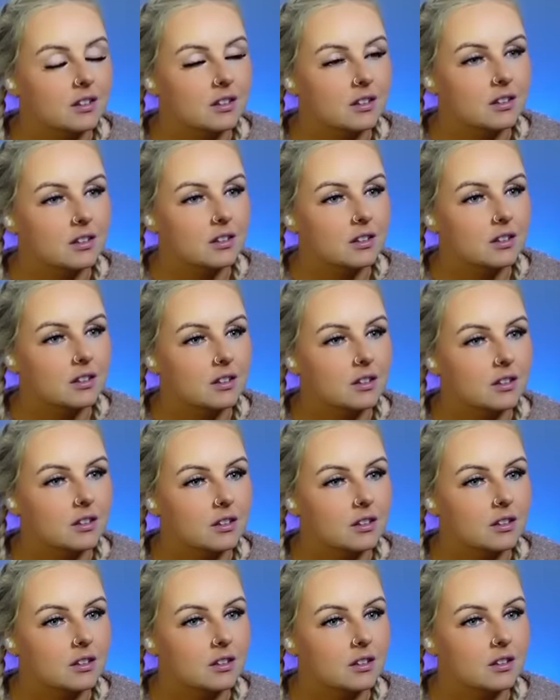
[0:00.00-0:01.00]

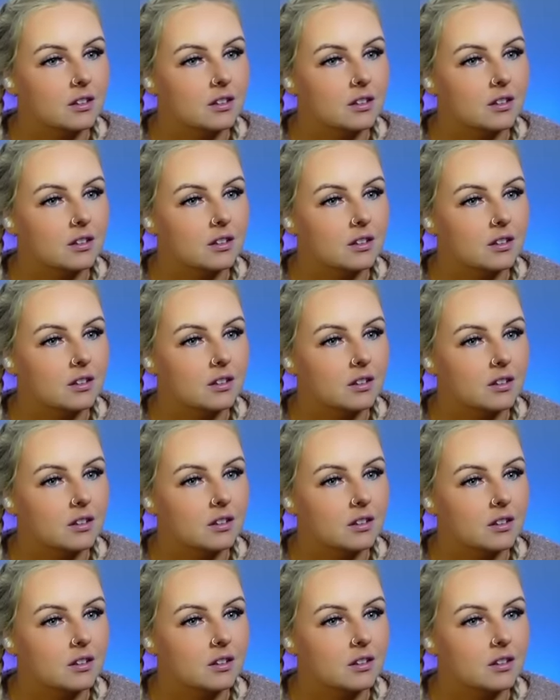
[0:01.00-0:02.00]

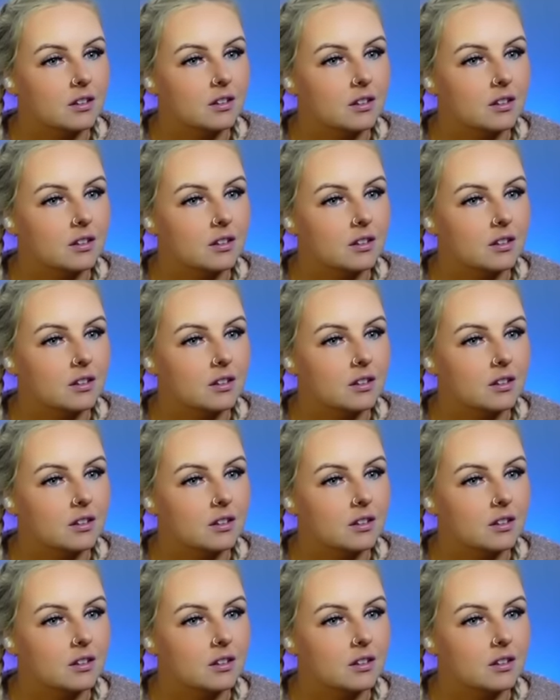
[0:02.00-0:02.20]
[no speech]